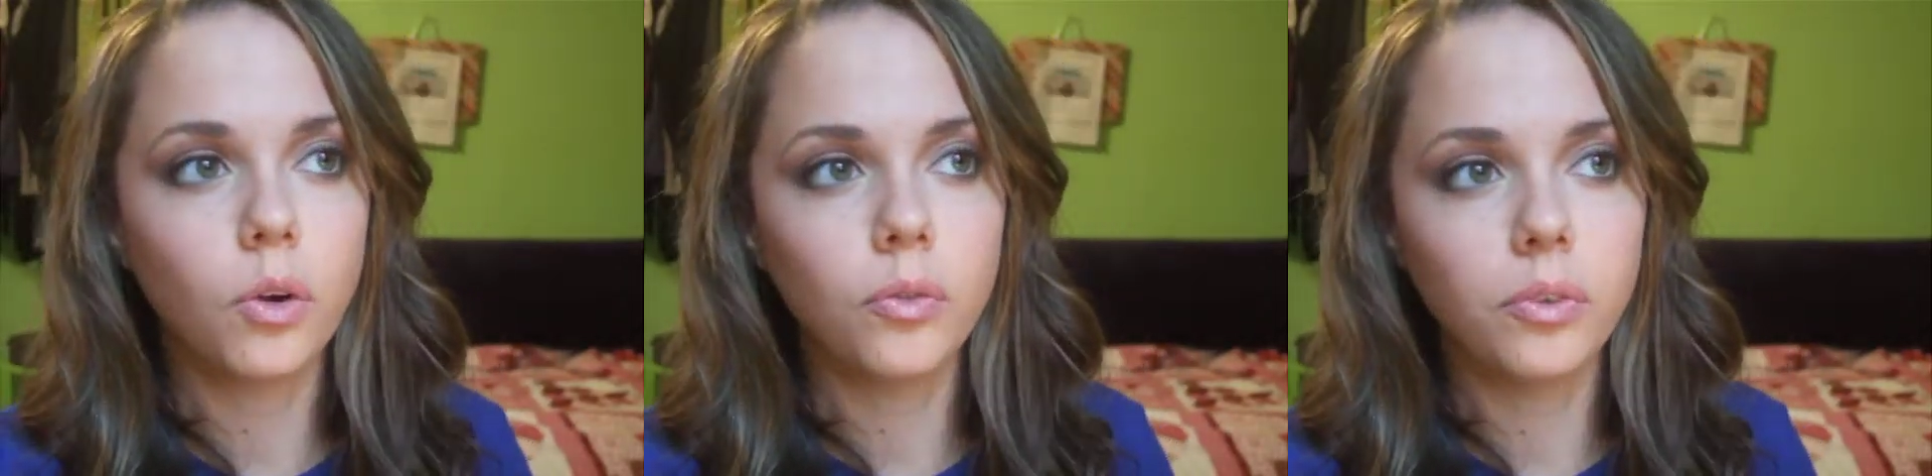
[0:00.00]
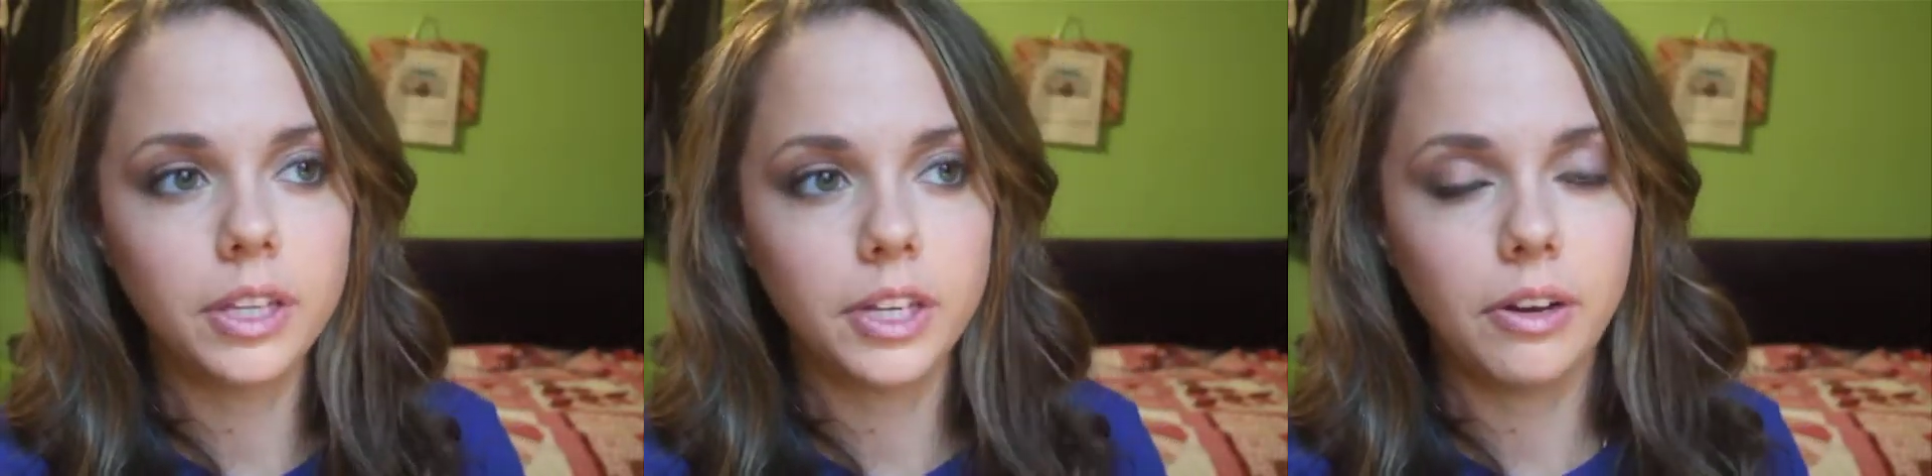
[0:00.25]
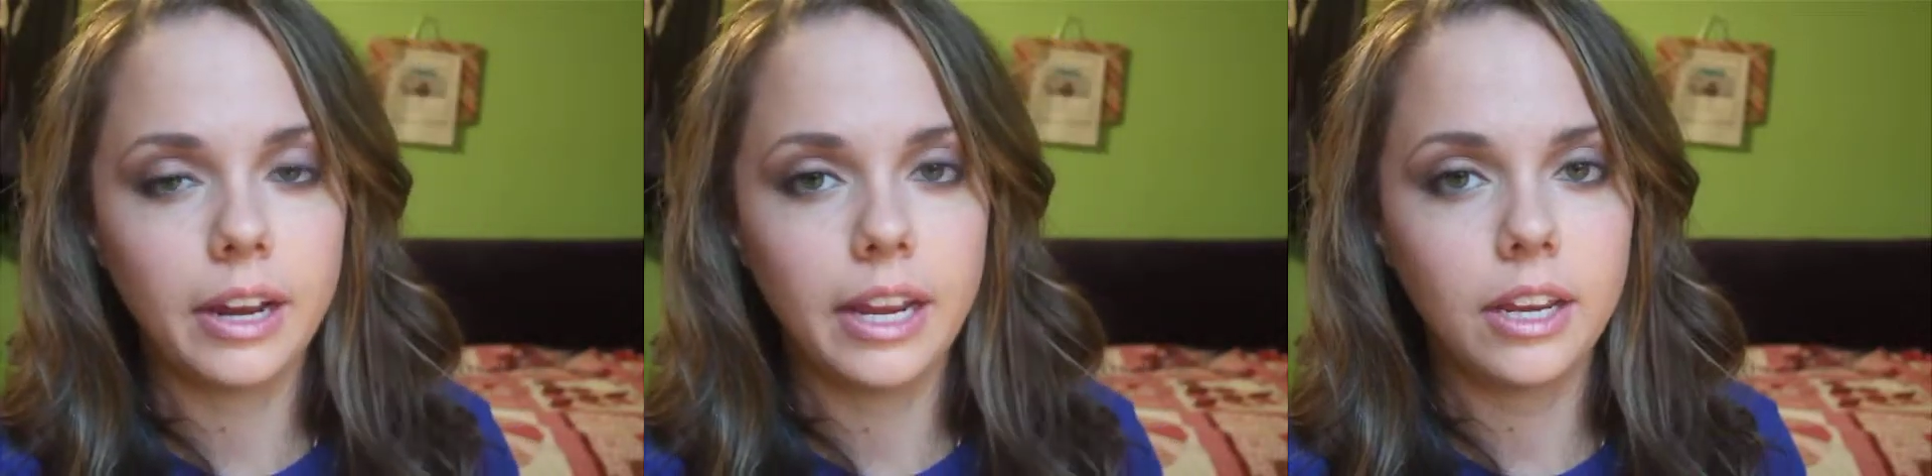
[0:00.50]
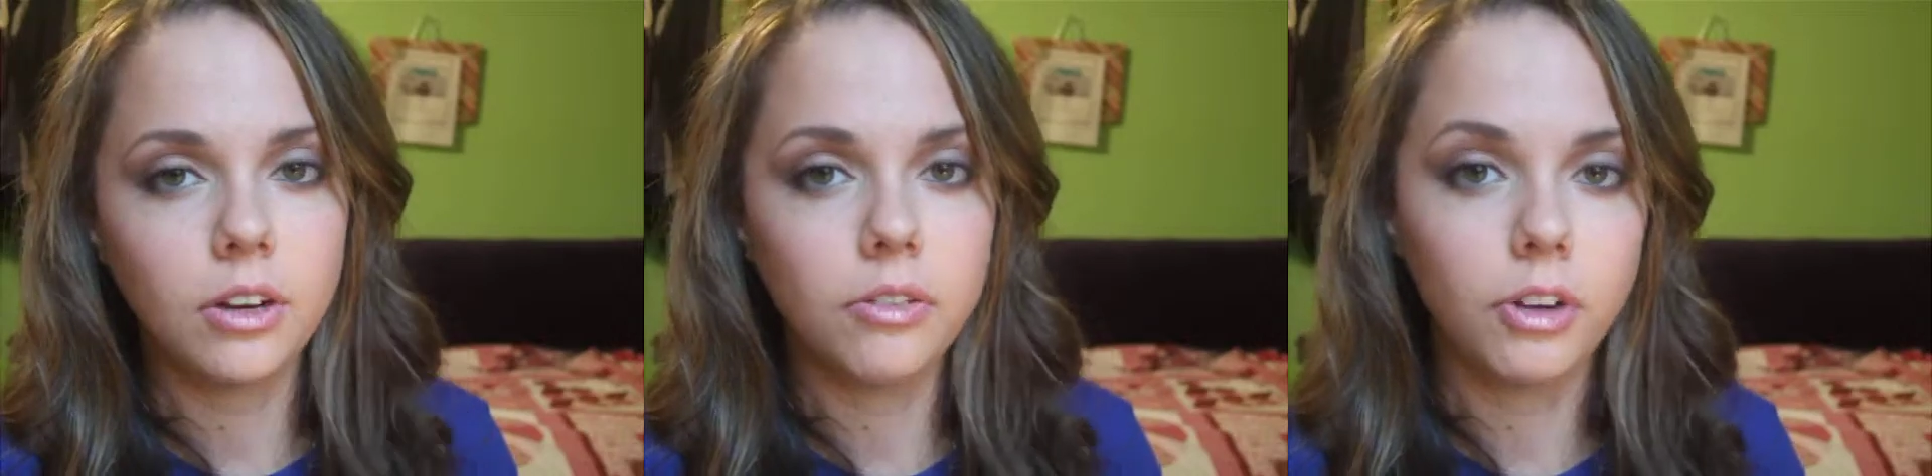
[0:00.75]
or really
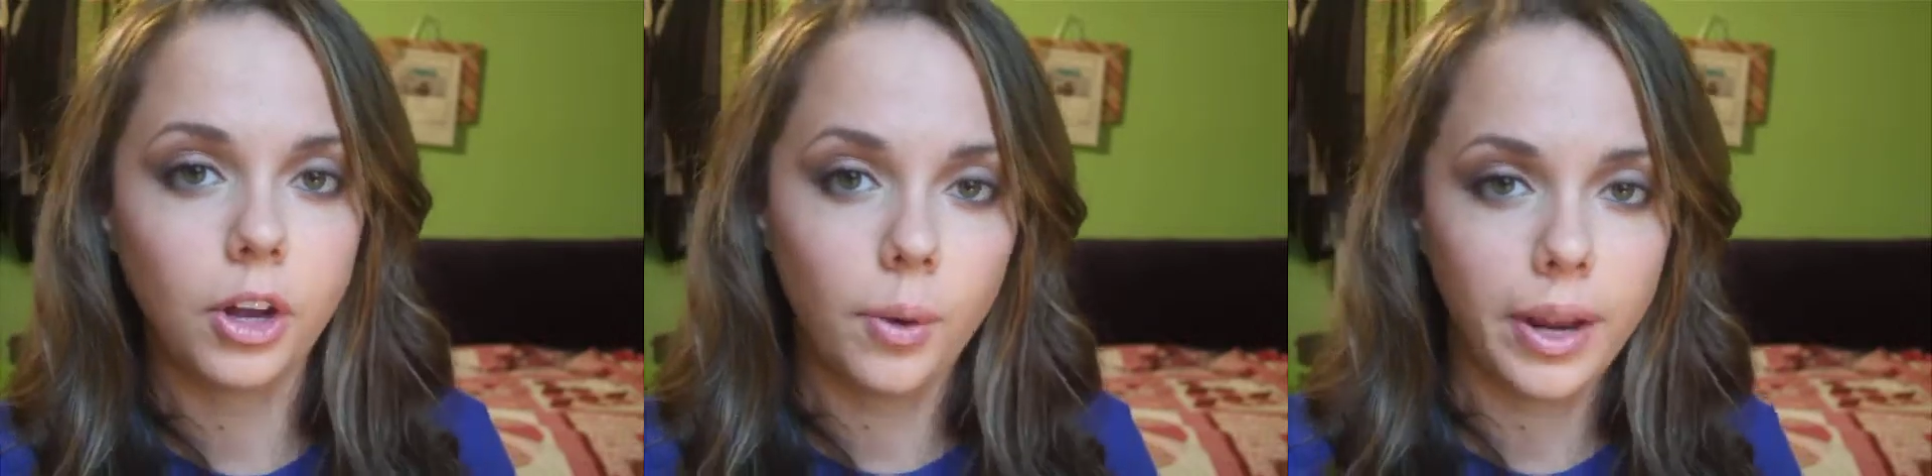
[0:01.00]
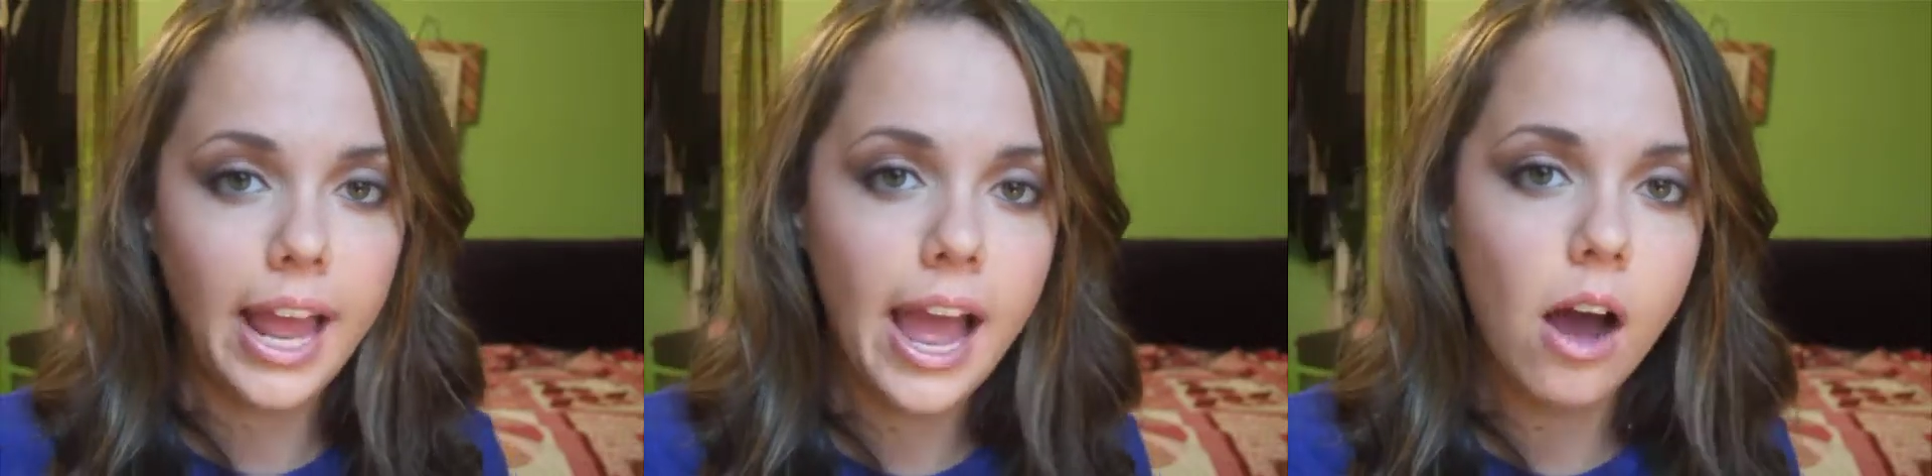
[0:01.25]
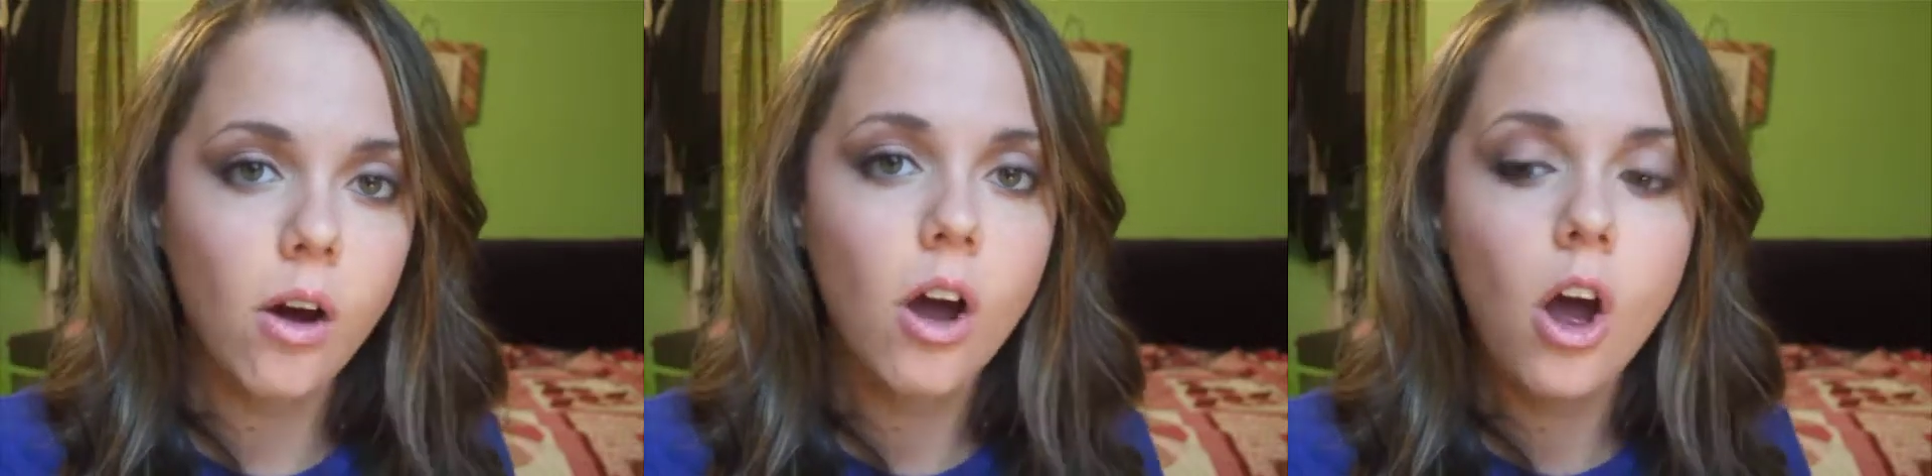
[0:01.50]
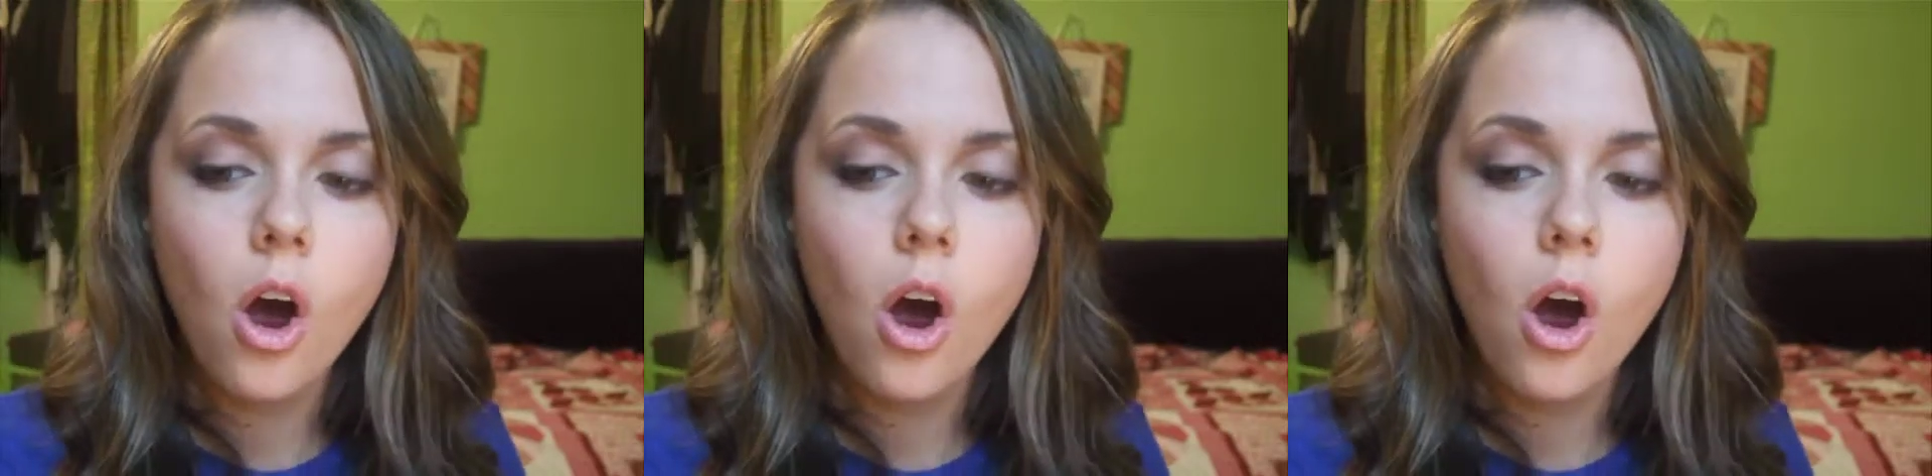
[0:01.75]
great, you know, for going out,